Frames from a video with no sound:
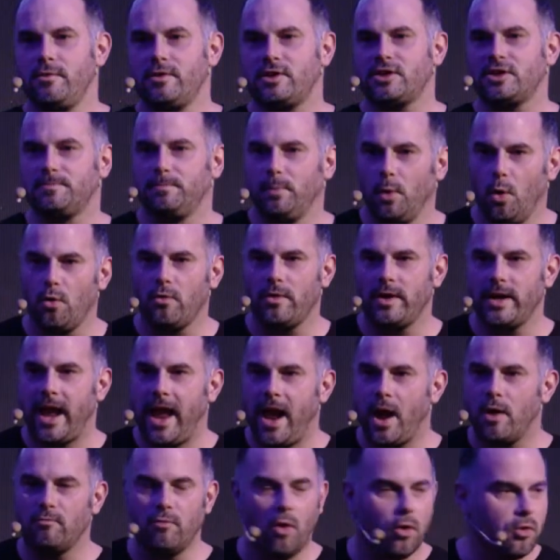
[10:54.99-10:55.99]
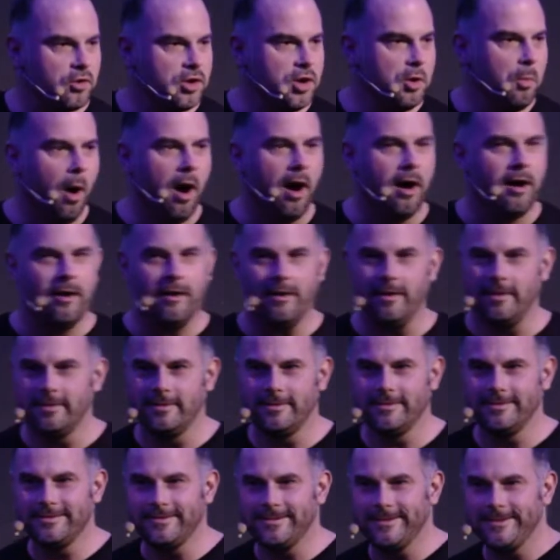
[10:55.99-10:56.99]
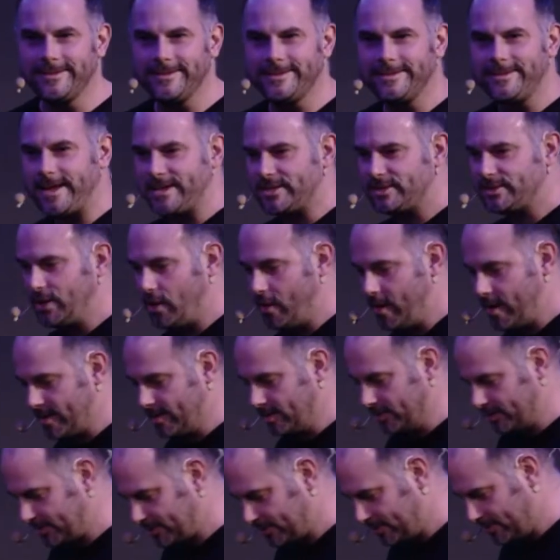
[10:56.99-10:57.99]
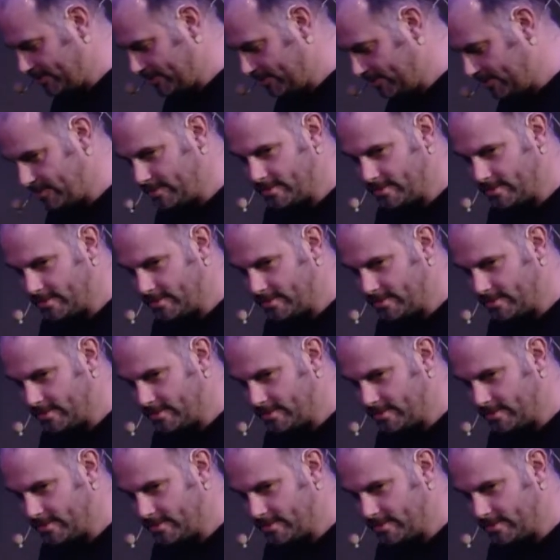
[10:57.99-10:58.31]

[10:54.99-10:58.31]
You're exploring how wrong you are. That's science.